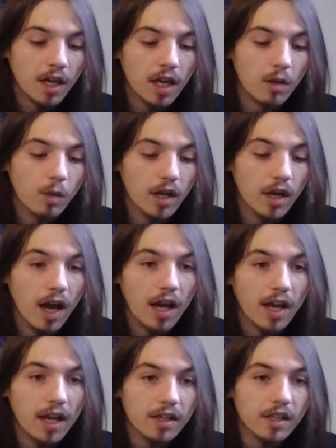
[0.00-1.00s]
and whatnot,
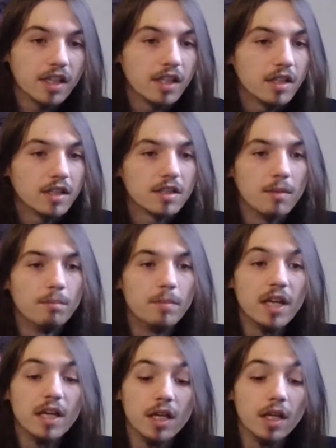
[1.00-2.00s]
and he is a
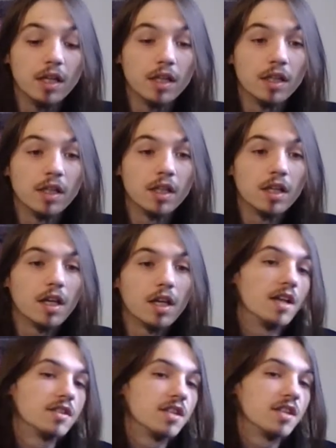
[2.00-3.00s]
big
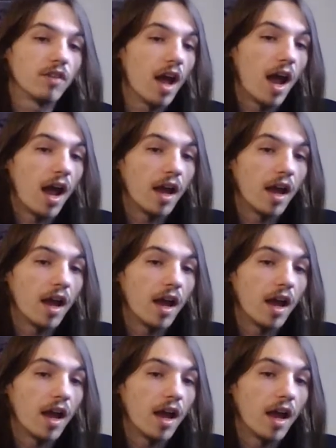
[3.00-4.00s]
SF guy and
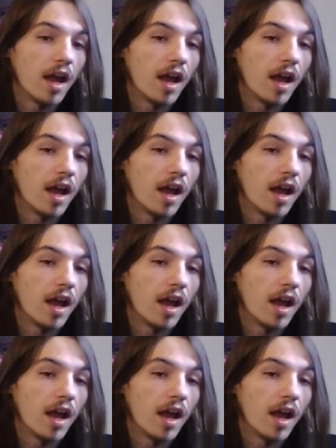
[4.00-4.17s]
whatnot.